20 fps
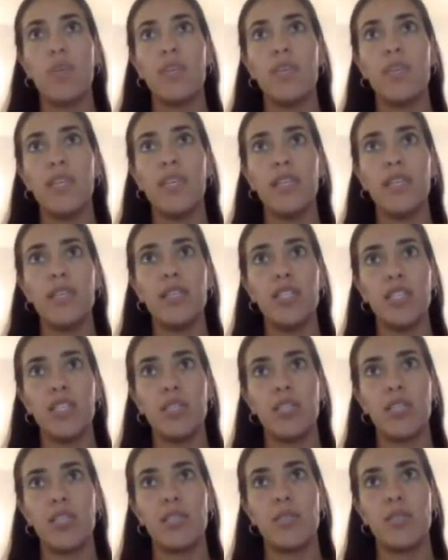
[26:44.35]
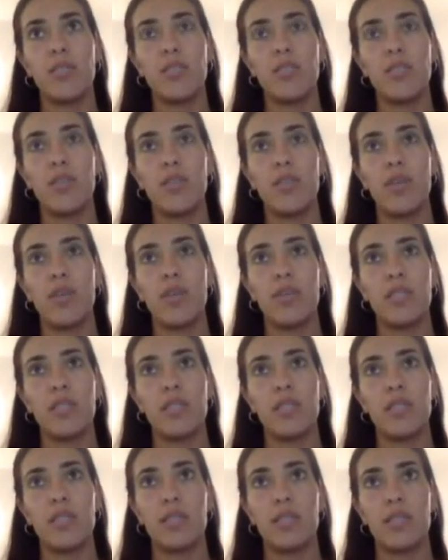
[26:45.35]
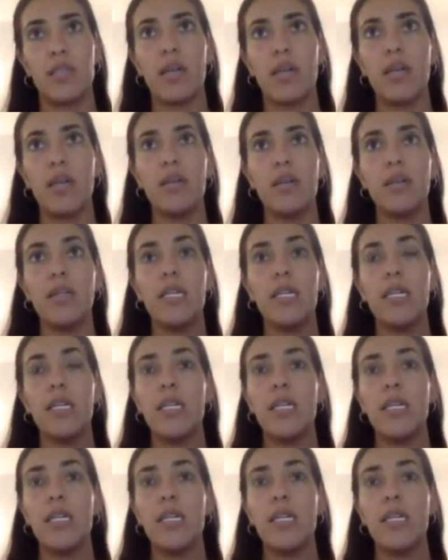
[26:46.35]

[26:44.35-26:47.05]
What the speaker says: But the EEG assessment is a great place to start.